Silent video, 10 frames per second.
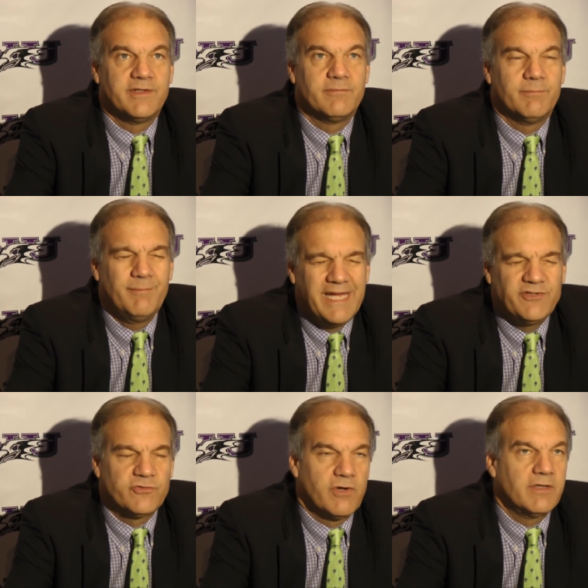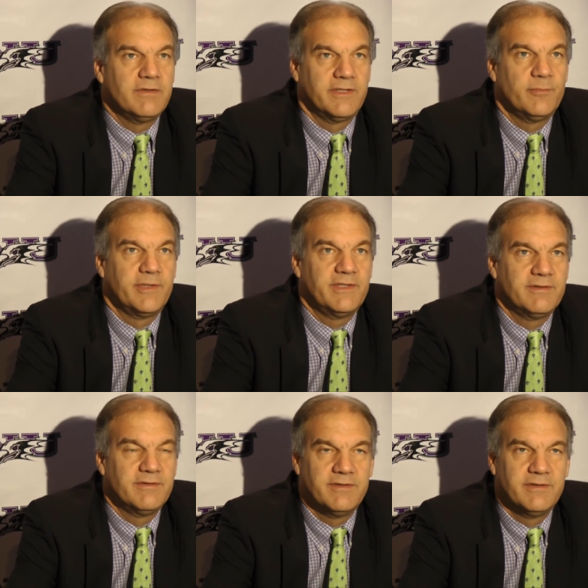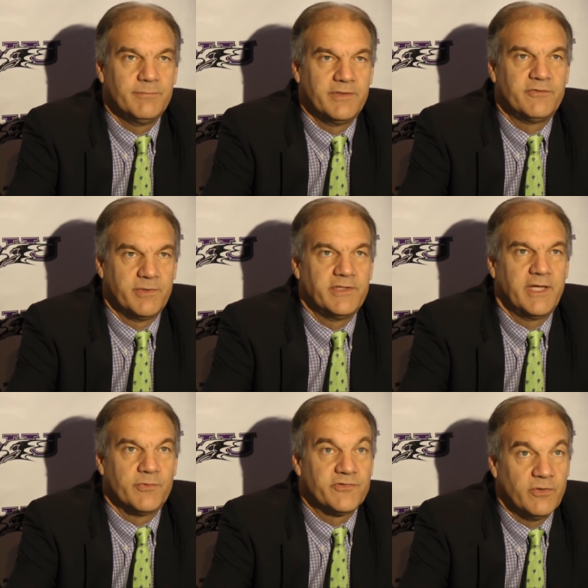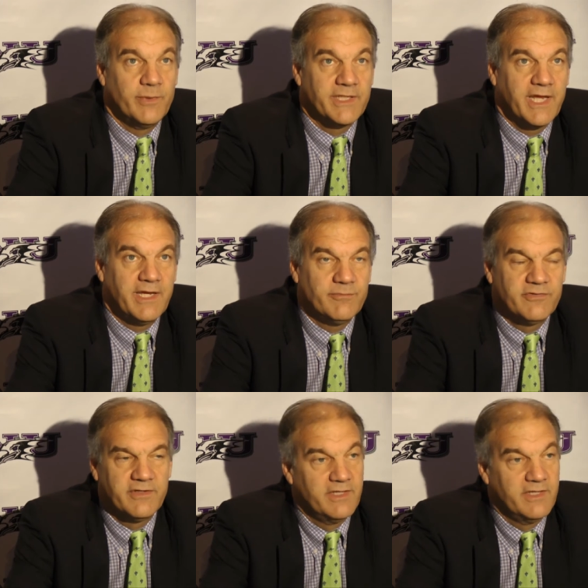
that may struggle a little bit, but, but they will still win games.